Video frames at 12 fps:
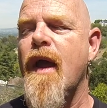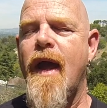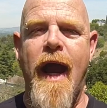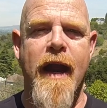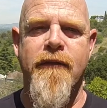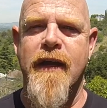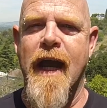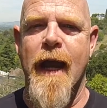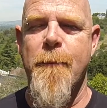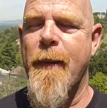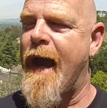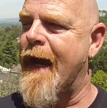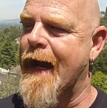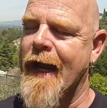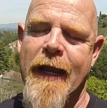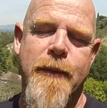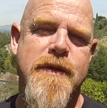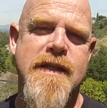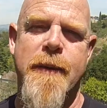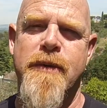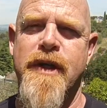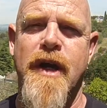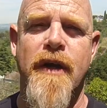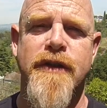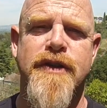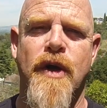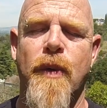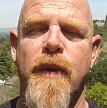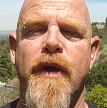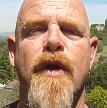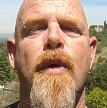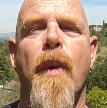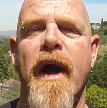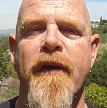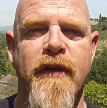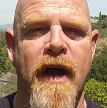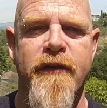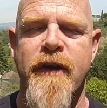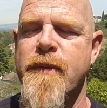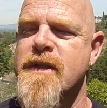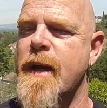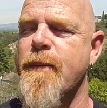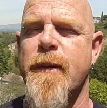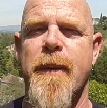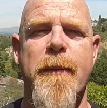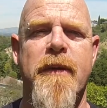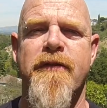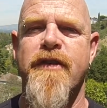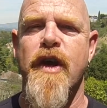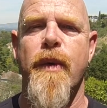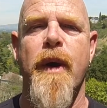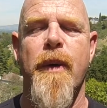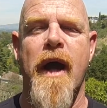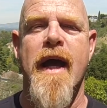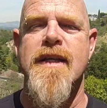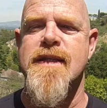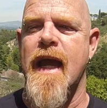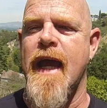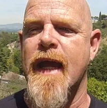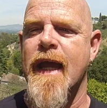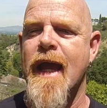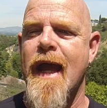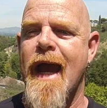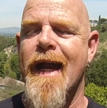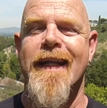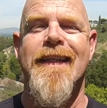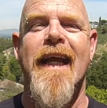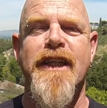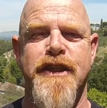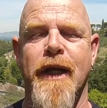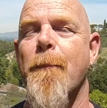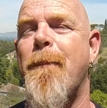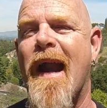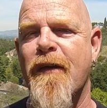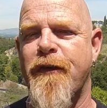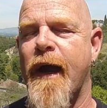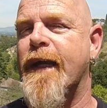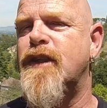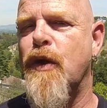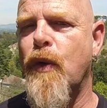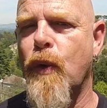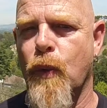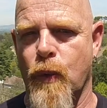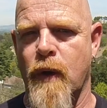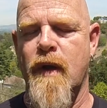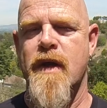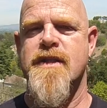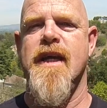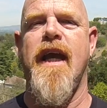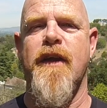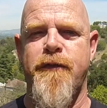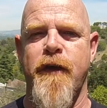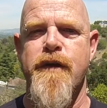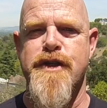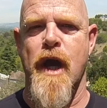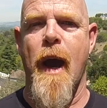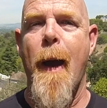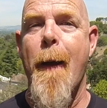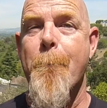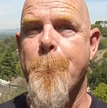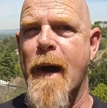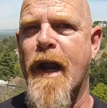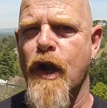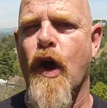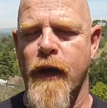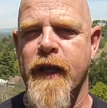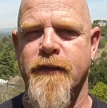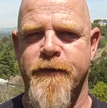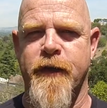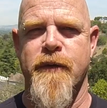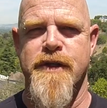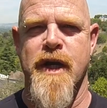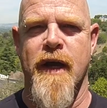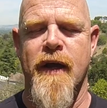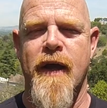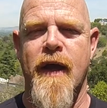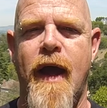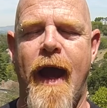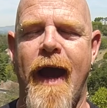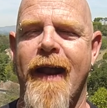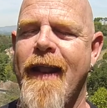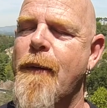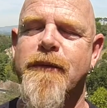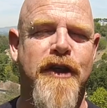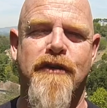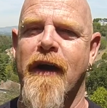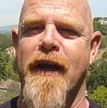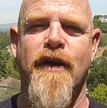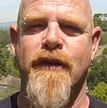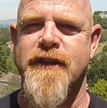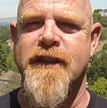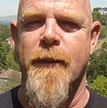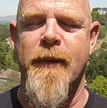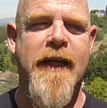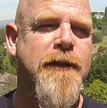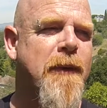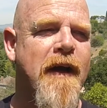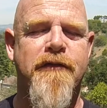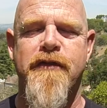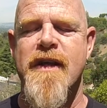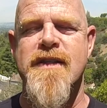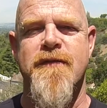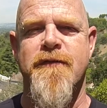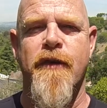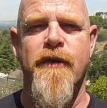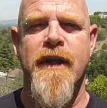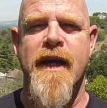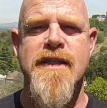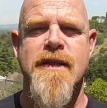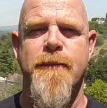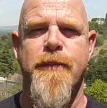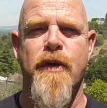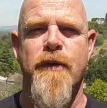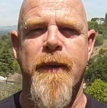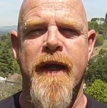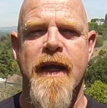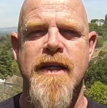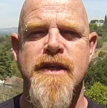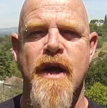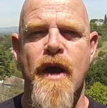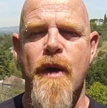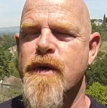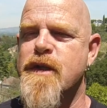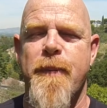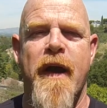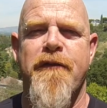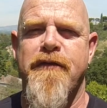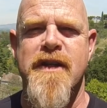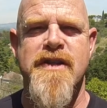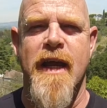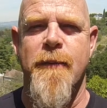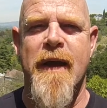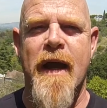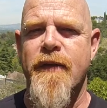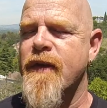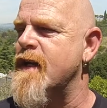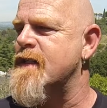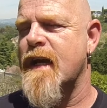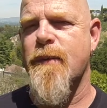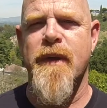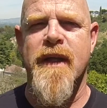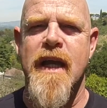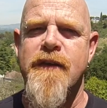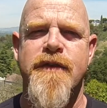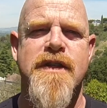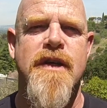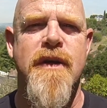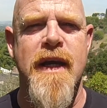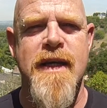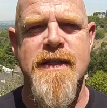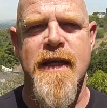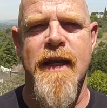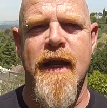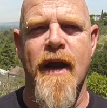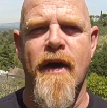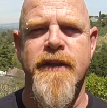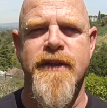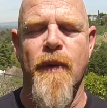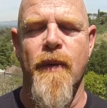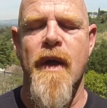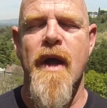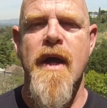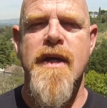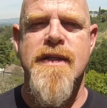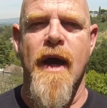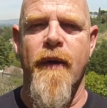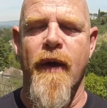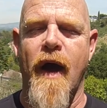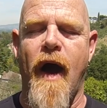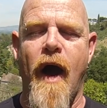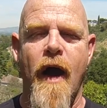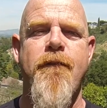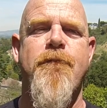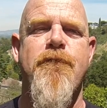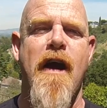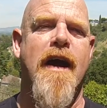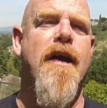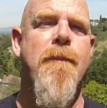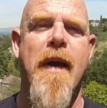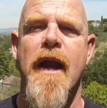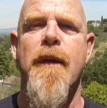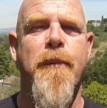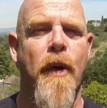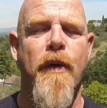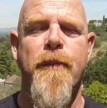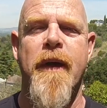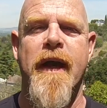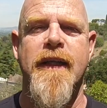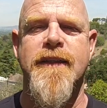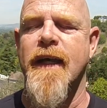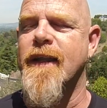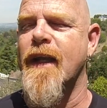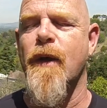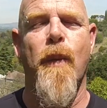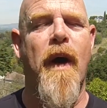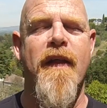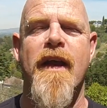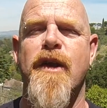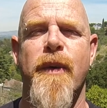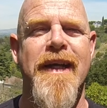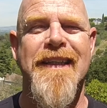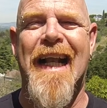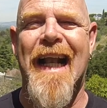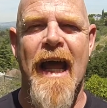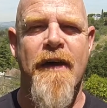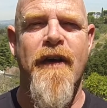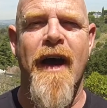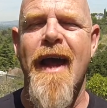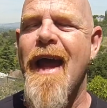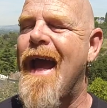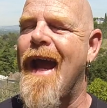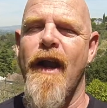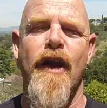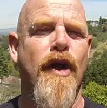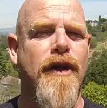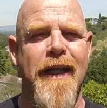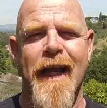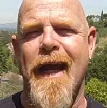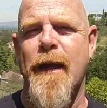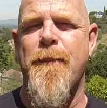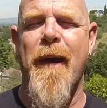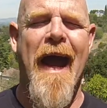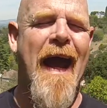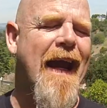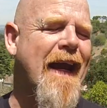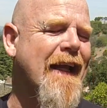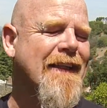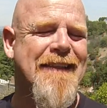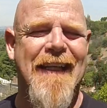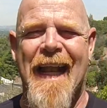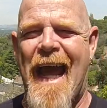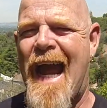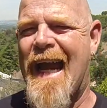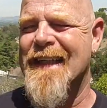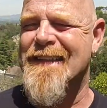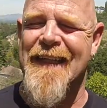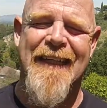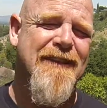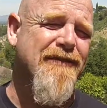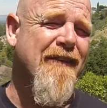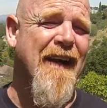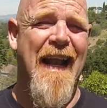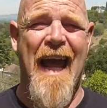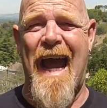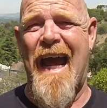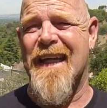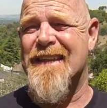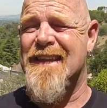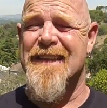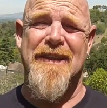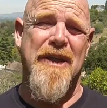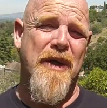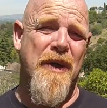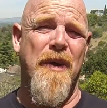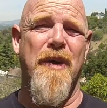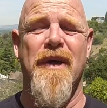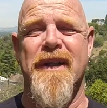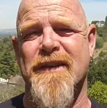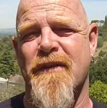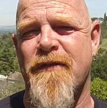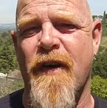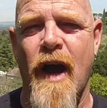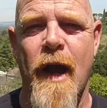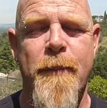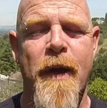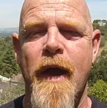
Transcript: Henry came back and he was able to go to school with a new way of life. He was able to view it as an addition, a benefit, a tool to his future, but not his future. And that was a great concept. He's made friends in 4 days at board meetings, which are better friends to him now than he's had with kids for 2 years in high school. So I recommend board meetings. I think the way they do it is clever. It looks laid back, it's lax, it's relaxed, it's cool, it's a vibe.